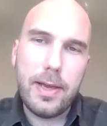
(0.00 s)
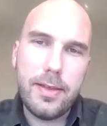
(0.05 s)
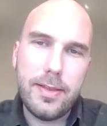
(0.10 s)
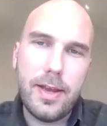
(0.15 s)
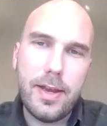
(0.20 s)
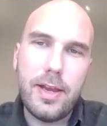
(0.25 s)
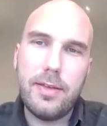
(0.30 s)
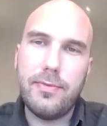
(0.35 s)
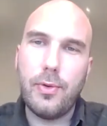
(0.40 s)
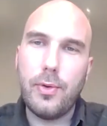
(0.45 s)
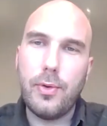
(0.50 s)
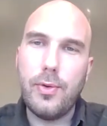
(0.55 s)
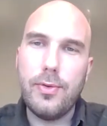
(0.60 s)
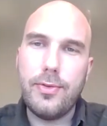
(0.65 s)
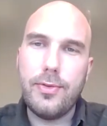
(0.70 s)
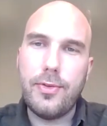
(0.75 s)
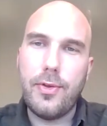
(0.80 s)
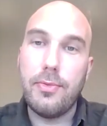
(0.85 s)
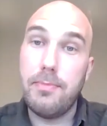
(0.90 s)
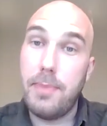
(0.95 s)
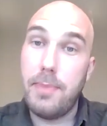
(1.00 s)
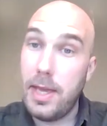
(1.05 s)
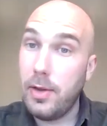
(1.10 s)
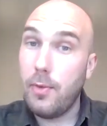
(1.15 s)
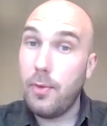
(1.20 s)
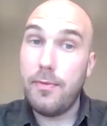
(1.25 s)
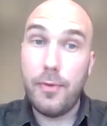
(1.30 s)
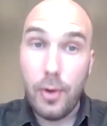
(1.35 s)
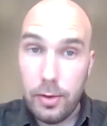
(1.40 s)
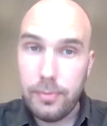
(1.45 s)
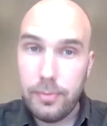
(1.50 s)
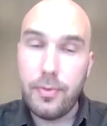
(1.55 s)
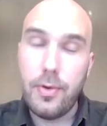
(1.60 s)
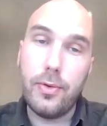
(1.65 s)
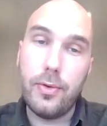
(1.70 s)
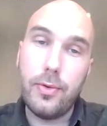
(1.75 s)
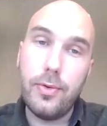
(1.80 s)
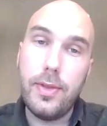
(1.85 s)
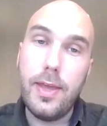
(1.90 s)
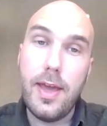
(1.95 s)
a place that is focused on being a force
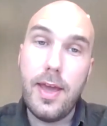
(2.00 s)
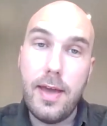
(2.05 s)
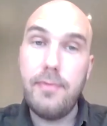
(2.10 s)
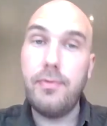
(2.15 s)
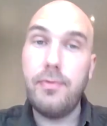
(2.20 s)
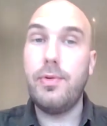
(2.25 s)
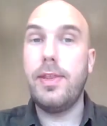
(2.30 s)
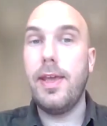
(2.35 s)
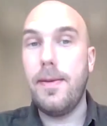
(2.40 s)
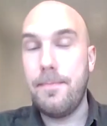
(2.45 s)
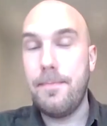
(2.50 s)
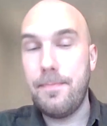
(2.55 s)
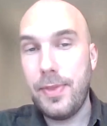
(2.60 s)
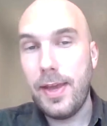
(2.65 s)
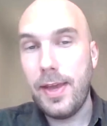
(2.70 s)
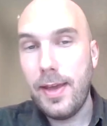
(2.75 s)
for good every day.